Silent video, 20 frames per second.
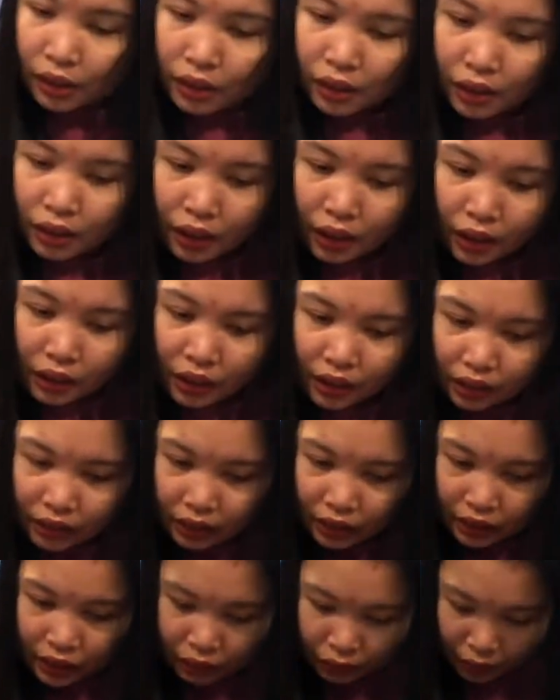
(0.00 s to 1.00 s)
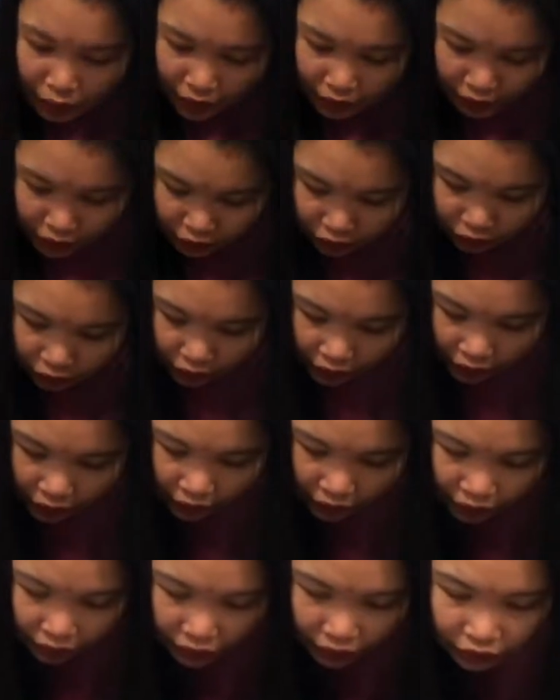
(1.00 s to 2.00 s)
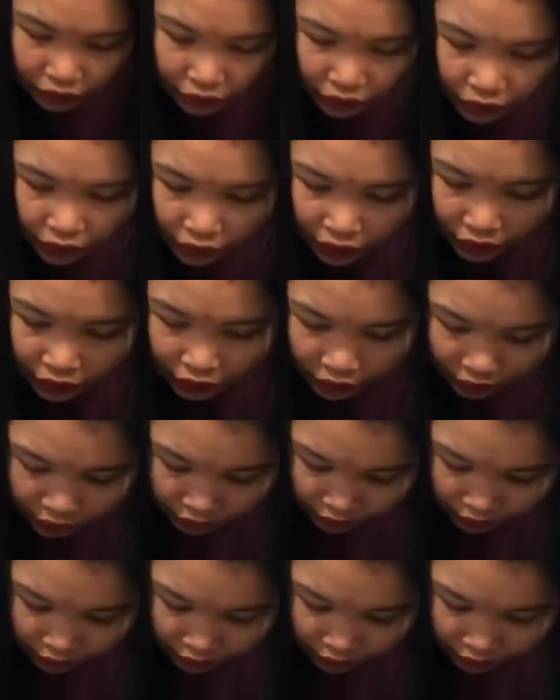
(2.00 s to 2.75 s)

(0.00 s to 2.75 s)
I think this one is you can attach this